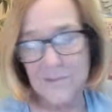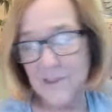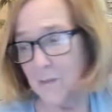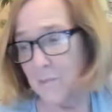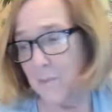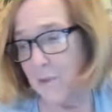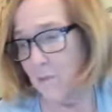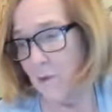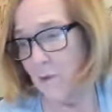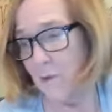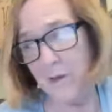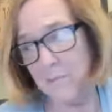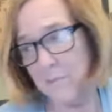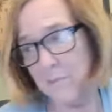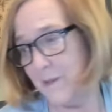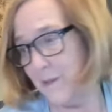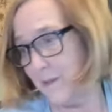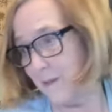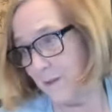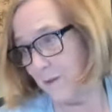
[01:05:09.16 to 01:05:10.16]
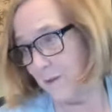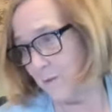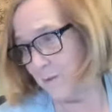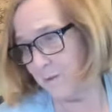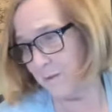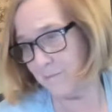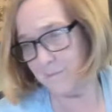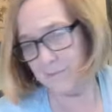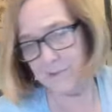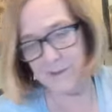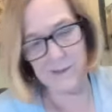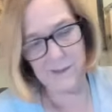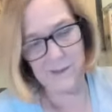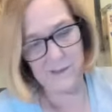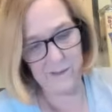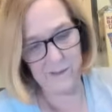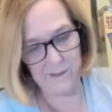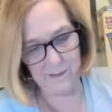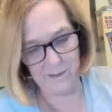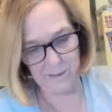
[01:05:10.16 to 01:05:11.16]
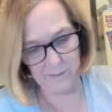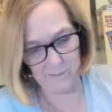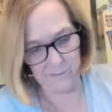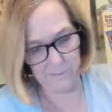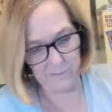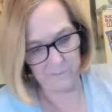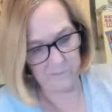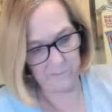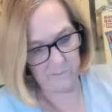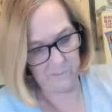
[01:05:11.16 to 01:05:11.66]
Could be wrong, but it's holding. It's just sitting there.